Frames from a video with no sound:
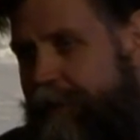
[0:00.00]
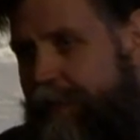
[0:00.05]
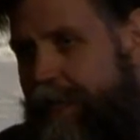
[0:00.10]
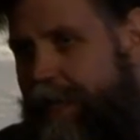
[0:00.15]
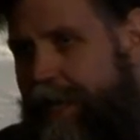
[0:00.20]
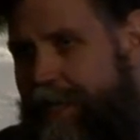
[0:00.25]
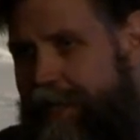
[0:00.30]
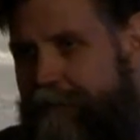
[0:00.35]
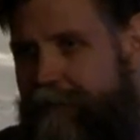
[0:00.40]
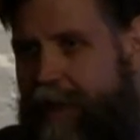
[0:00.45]

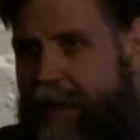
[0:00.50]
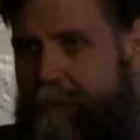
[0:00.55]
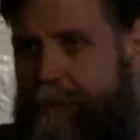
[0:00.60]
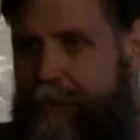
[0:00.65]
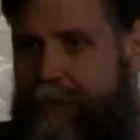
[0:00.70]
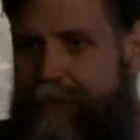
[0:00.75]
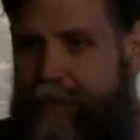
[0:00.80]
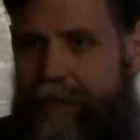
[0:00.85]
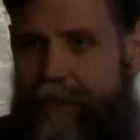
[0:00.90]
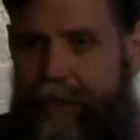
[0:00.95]

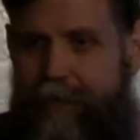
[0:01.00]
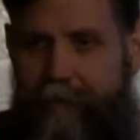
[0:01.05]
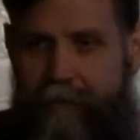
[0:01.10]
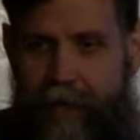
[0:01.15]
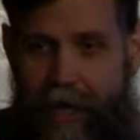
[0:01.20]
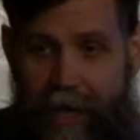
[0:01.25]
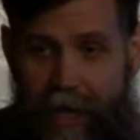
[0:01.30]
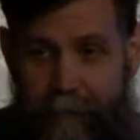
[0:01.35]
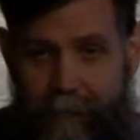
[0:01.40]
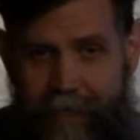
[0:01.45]
85% of
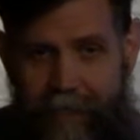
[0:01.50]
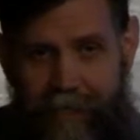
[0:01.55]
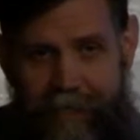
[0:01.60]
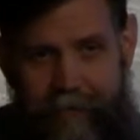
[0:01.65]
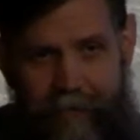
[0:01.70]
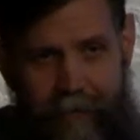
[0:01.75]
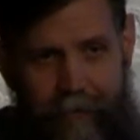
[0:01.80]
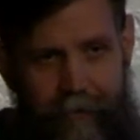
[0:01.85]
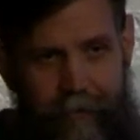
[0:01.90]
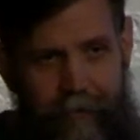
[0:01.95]
our
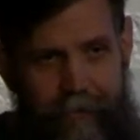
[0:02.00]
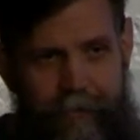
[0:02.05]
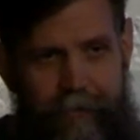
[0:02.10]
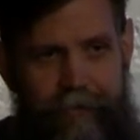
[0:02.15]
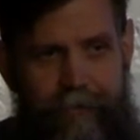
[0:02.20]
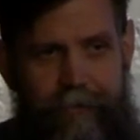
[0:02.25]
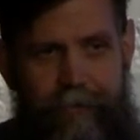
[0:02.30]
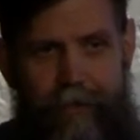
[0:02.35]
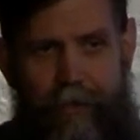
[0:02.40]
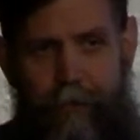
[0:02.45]
IPS
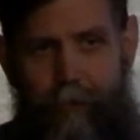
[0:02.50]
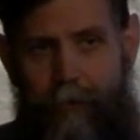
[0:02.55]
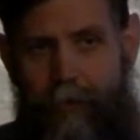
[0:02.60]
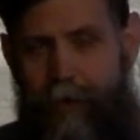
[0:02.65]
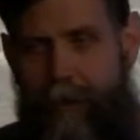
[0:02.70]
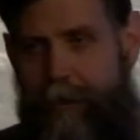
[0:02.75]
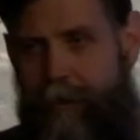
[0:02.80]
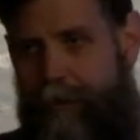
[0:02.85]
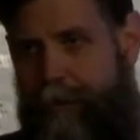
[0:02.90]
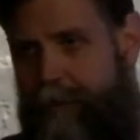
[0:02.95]
alerts no
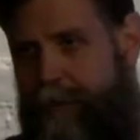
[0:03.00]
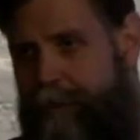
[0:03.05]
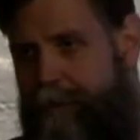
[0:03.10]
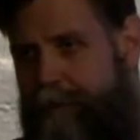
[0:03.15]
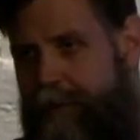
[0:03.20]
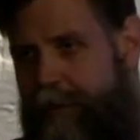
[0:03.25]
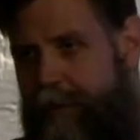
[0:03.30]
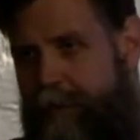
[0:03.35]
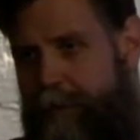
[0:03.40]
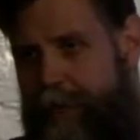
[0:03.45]
longer
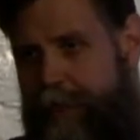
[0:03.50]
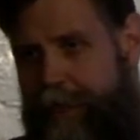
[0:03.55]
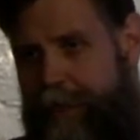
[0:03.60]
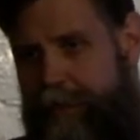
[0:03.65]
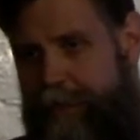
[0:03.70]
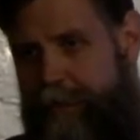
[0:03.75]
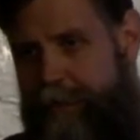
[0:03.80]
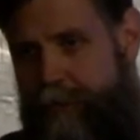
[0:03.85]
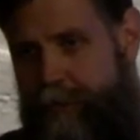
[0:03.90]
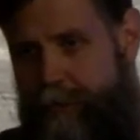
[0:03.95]
flowing
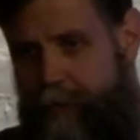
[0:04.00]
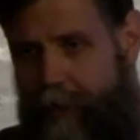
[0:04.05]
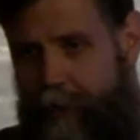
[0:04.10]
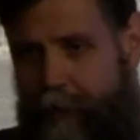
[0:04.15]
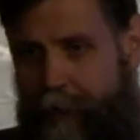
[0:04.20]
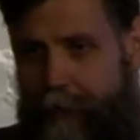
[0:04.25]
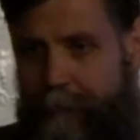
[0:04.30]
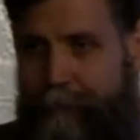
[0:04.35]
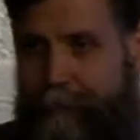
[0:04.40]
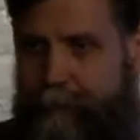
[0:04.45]
into
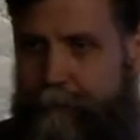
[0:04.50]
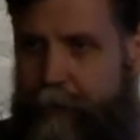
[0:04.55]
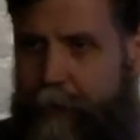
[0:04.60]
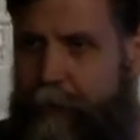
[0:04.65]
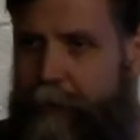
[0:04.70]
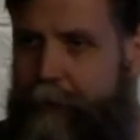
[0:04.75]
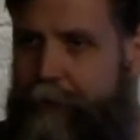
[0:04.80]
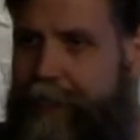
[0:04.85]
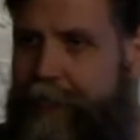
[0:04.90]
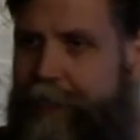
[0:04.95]
our
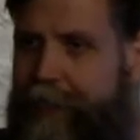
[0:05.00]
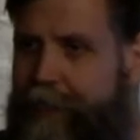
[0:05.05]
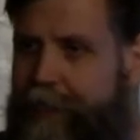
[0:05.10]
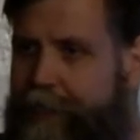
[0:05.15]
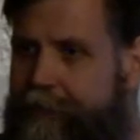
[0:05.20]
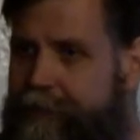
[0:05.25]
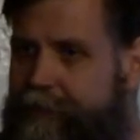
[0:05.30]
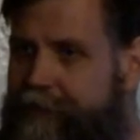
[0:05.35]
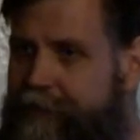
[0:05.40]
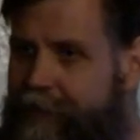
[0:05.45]
per
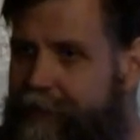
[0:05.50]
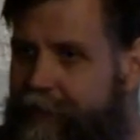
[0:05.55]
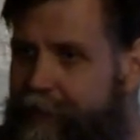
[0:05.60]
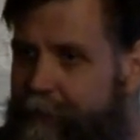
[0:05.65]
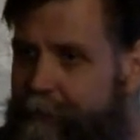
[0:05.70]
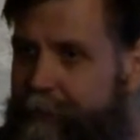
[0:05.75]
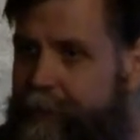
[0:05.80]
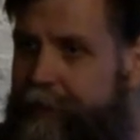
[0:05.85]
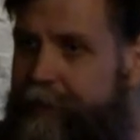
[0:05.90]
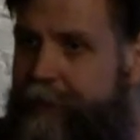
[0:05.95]
gig
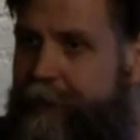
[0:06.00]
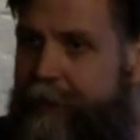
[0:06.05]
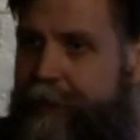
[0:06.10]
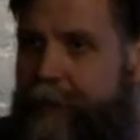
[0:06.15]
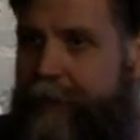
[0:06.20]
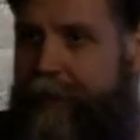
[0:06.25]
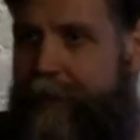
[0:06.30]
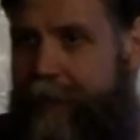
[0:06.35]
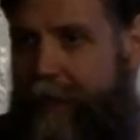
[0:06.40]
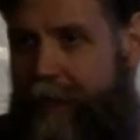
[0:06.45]
SIM
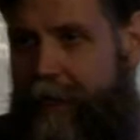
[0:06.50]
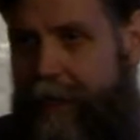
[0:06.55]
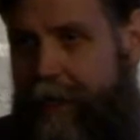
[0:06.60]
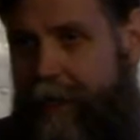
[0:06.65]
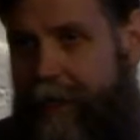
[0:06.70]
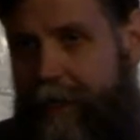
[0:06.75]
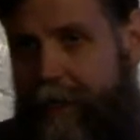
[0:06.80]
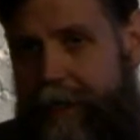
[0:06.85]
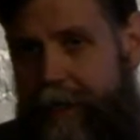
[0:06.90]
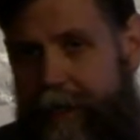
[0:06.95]

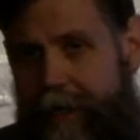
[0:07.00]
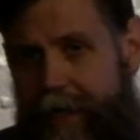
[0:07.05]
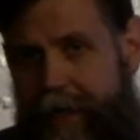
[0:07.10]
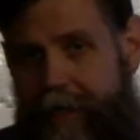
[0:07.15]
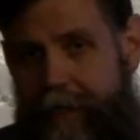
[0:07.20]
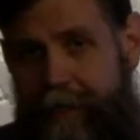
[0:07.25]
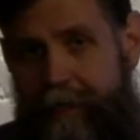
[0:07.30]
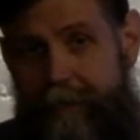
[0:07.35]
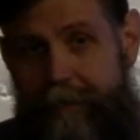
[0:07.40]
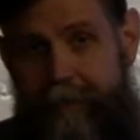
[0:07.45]

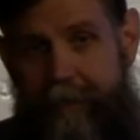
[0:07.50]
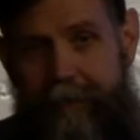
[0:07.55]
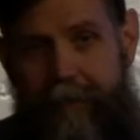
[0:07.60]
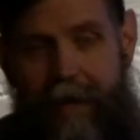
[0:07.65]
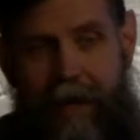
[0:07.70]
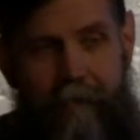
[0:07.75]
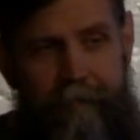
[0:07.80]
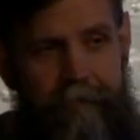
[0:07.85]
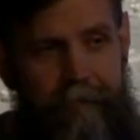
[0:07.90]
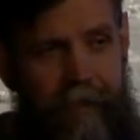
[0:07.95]
and
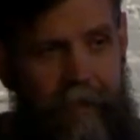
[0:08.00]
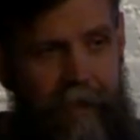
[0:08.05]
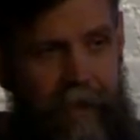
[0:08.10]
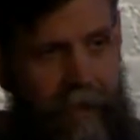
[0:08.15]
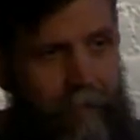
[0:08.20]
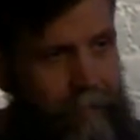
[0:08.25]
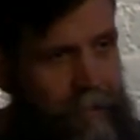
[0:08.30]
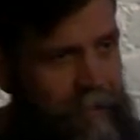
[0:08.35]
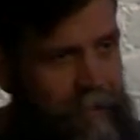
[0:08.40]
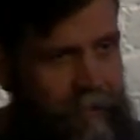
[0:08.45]
not
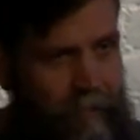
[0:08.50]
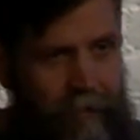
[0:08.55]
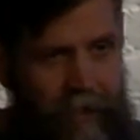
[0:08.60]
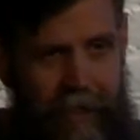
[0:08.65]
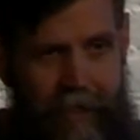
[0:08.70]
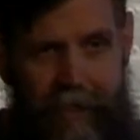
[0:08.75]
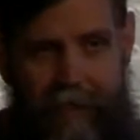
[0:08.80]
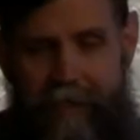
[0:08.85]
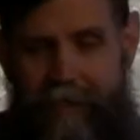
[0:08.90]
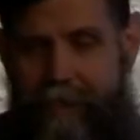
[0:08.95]
filling up the
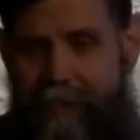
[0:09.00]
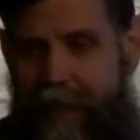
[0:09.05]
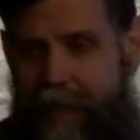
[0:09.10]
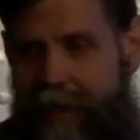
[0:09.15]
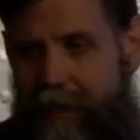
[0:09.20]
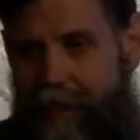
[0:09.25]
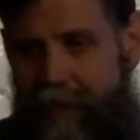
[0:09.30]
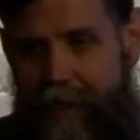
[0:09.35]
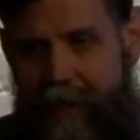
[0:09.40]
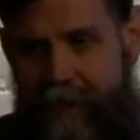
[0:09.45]
screens of
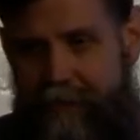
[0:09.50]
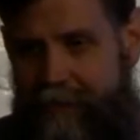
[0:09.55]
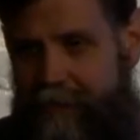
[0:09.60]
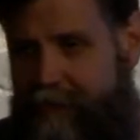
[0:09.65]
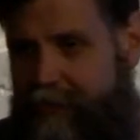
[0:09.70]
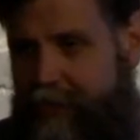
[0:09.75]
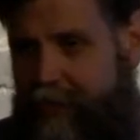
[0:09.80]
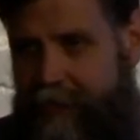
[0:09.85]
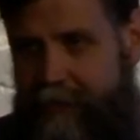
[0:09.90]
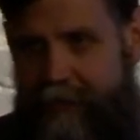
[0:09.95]
analysts,
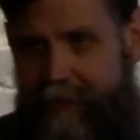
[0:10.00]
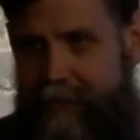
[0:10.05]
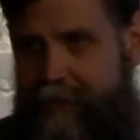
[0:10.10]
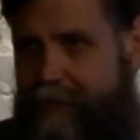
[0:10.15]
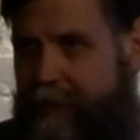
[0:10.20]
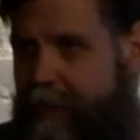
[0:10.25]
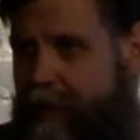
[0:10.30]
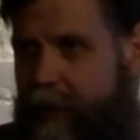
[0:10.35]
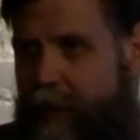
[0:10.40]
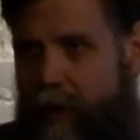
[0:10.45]
just
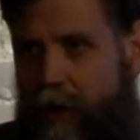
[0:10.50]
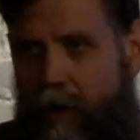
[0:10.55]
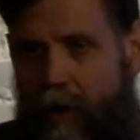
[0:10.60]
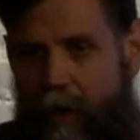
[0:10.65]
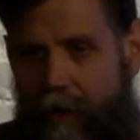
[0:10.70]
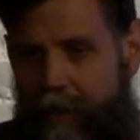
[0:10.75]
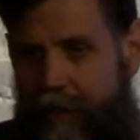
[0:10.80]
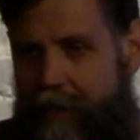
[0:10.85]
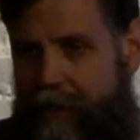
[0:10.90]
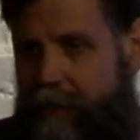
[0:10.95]

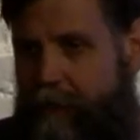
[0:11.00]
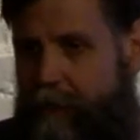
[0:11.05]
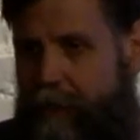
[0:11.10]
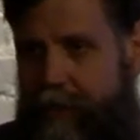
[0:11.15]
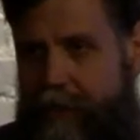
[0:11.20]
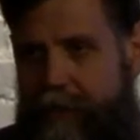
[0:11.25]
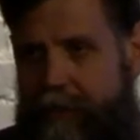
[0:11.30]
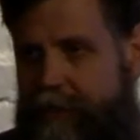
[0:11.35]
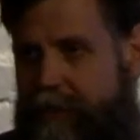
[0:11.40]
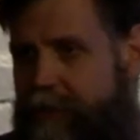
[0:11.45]
all that
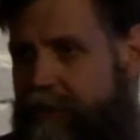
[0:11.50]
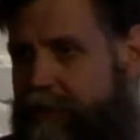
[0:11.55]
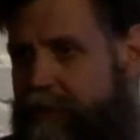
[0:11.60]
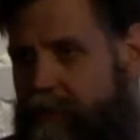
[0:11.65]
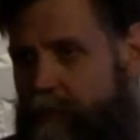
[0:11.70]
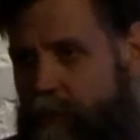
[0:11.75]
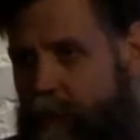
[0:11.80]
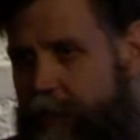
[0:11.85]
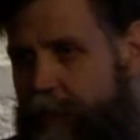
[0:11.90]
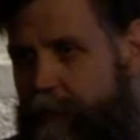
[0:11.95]
noise
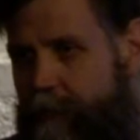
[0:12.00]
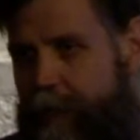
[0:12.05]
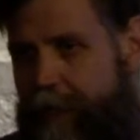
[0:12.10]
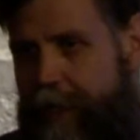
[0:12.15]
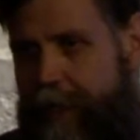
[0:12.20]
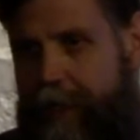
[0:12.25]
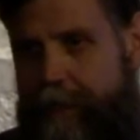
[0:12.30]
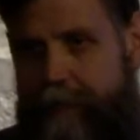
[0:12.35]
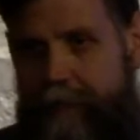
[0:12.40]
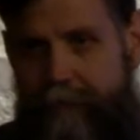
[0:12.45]
just went
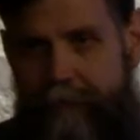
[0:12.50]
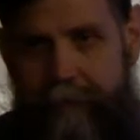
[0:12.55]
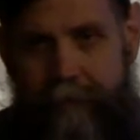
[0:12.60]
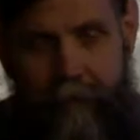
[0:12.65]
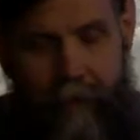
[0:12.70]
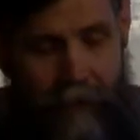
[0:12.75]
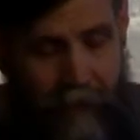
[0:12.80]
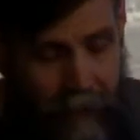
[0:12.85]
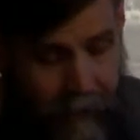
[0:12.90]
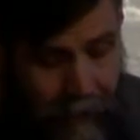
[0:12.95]
away.
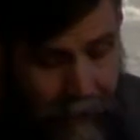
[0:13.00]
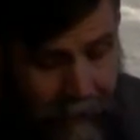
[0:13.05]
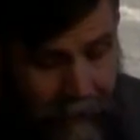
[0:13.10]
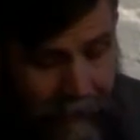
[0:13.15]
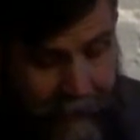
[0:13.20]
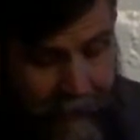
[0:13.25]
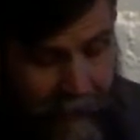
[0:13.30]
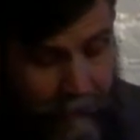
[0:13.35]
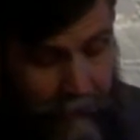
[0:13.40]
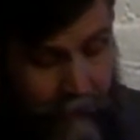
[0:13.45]

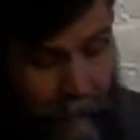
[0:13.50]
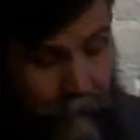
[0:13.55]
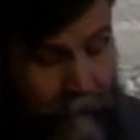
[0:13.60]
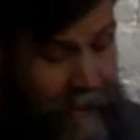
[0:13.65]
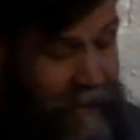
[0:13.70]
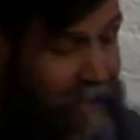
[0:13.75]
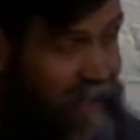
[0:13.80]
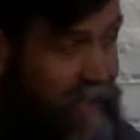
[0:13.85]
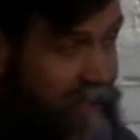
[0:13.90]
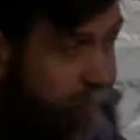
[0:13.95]
And that was a
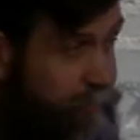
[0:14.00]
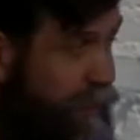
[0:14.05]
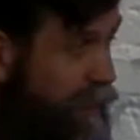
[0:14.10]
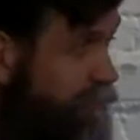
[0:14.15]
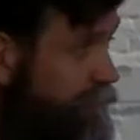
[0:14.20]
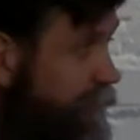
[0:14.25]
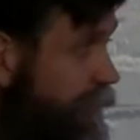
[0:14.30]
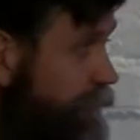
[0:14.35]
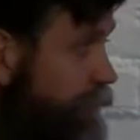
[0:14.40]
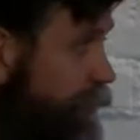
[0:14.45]
really nice
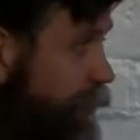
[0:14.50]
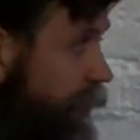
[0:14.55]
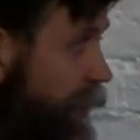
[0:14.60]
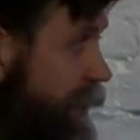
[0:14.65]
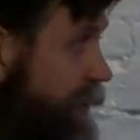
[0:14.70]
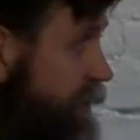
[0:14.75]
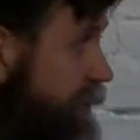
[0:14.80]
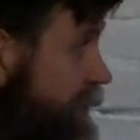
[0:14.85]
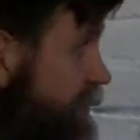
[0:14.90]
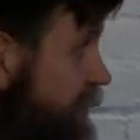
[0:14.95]
benefit for
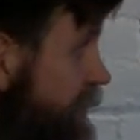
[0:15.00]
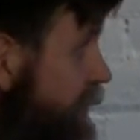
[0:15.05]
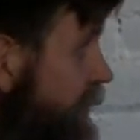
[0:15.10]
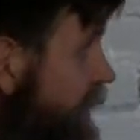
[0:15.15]
us.